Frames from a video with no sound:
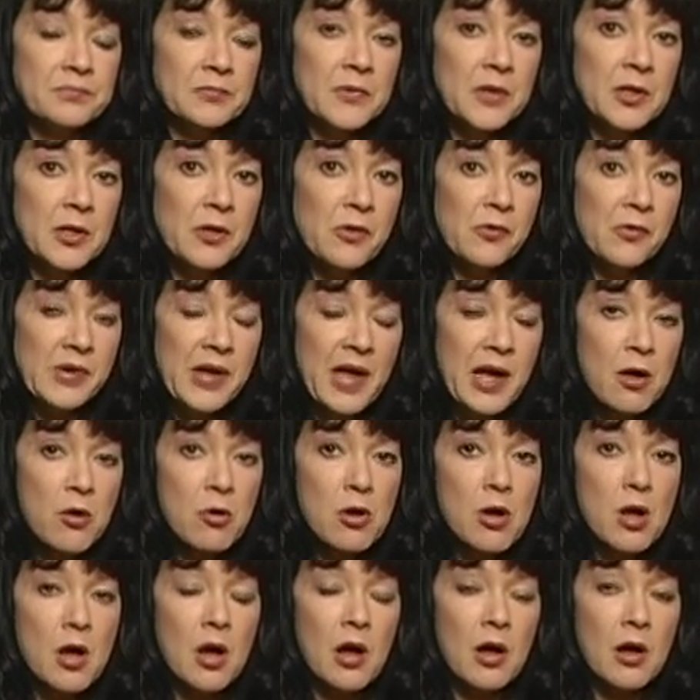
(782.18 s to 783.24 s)
know, the
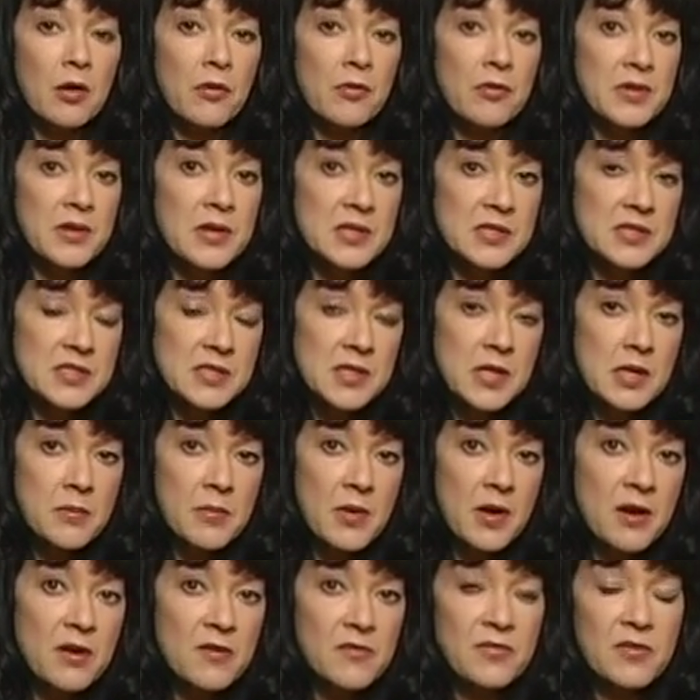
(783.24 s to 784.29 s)
alcohol, the
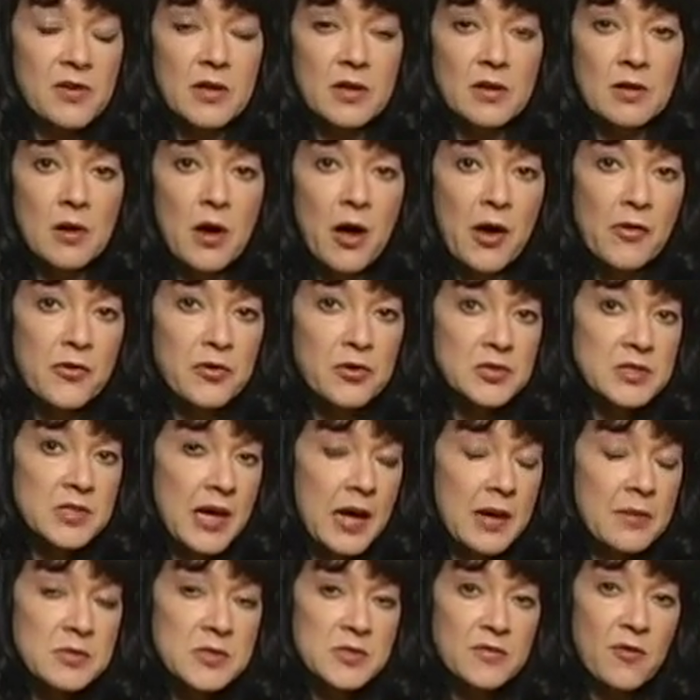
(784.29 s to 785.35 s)
acetaminophen, other
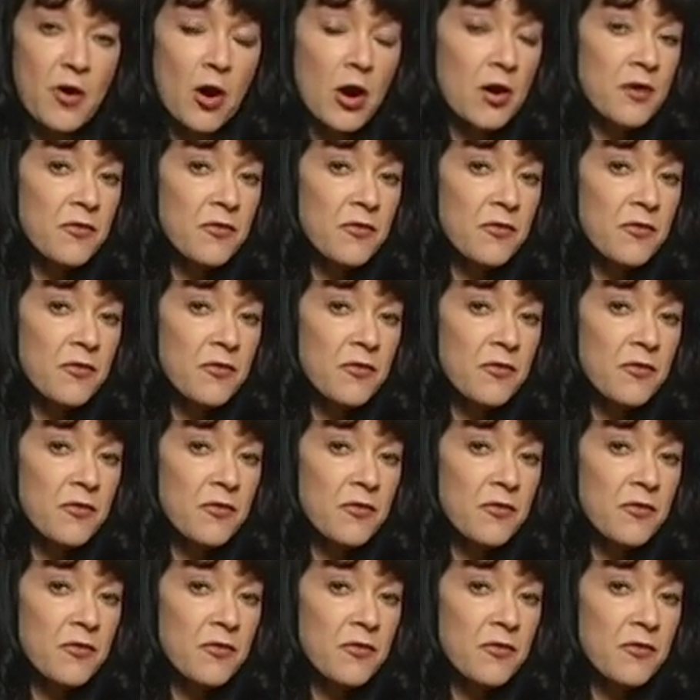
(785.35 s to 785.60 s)
types of,